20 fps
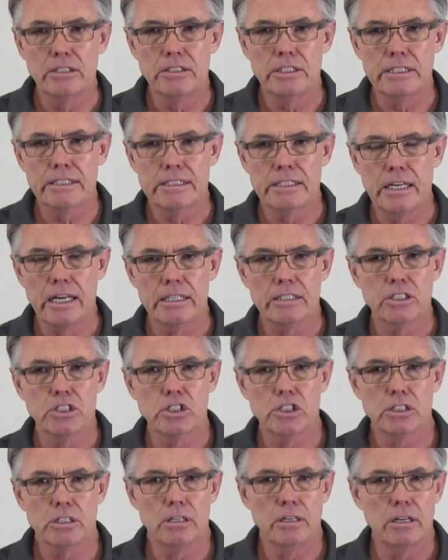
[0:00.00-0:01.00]
to just
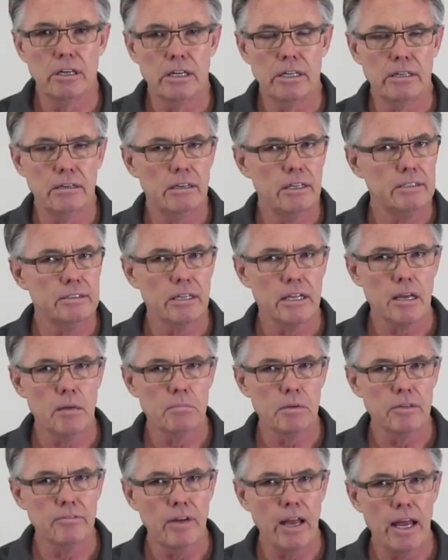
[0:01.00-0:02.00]
touch on a
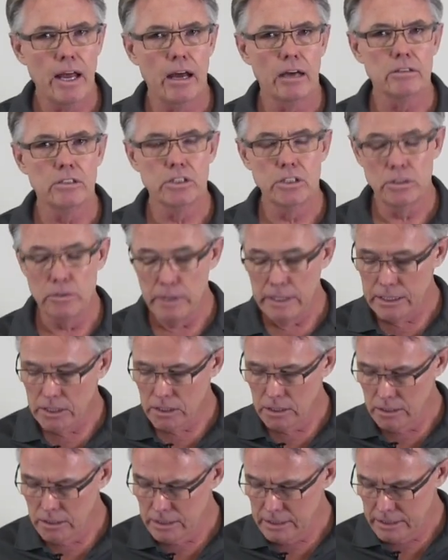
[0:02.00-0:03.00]
couple of how-to
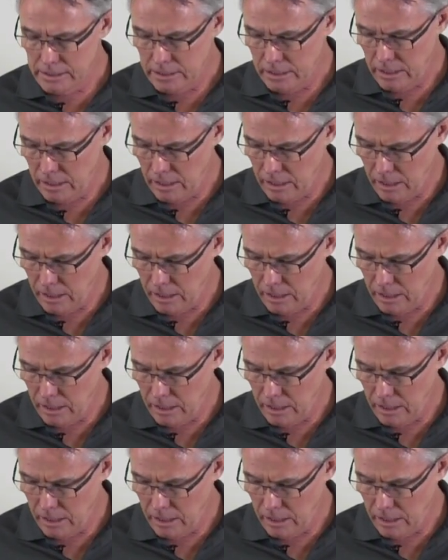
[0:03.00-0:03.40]
issues.